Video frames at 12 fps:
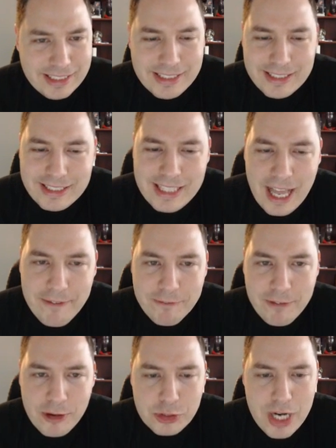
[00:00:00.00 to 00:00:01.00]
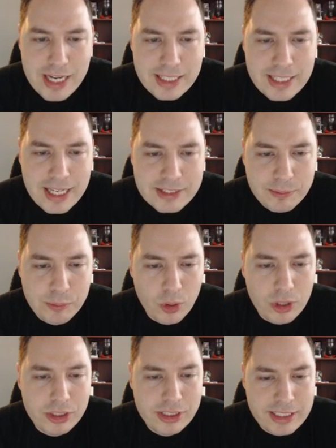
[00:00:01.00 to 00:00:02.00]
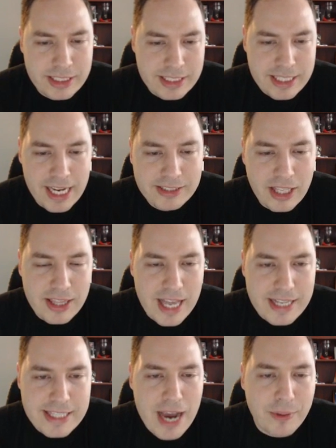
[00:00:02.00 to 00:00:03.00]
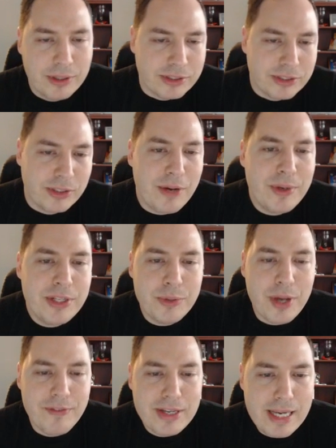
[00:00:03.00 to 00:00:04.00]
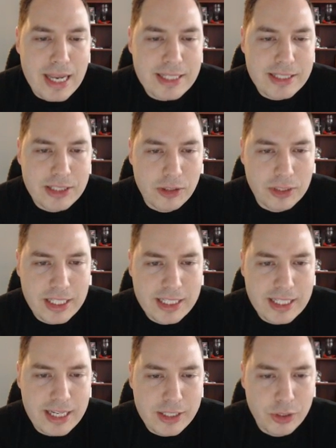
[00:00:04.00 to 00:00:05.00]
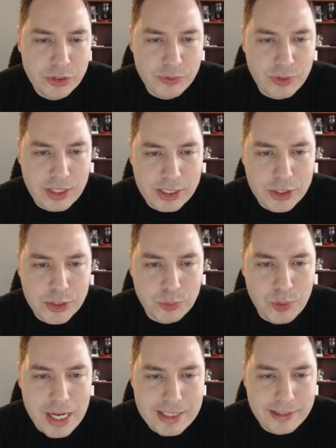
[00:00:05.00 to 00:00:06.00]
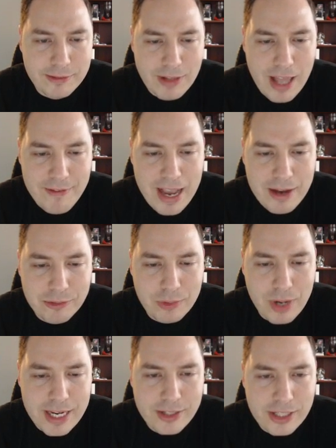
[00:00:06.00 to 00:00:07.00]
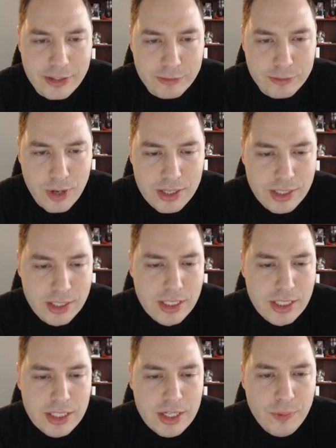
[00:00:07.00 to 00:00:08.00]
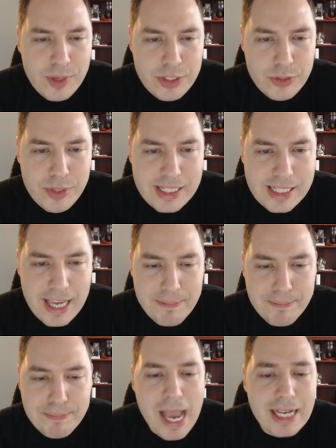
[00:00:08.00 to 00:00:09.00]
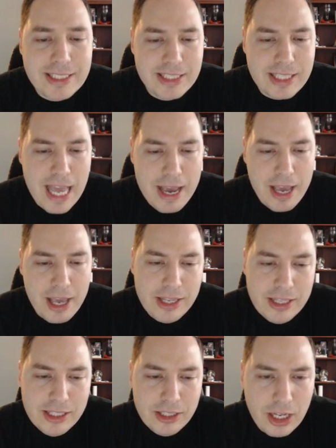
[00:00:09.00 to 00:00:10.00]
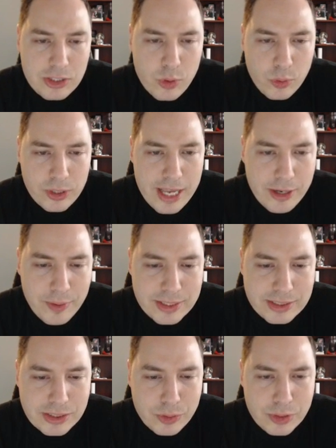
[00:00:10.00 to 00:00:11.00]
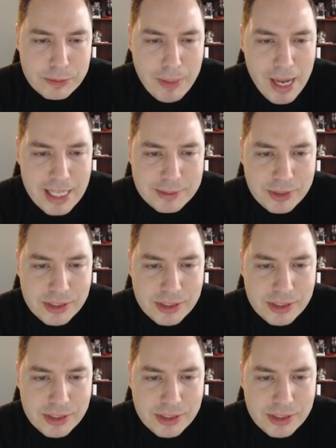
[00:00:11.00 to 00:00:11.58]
Inferno Dragon, get some more ticks on that tower. So now we do have a nice little lead, and he goes for an aggressive Lava Hound right here at the front. We do need to get back to that tornado as soon as possible.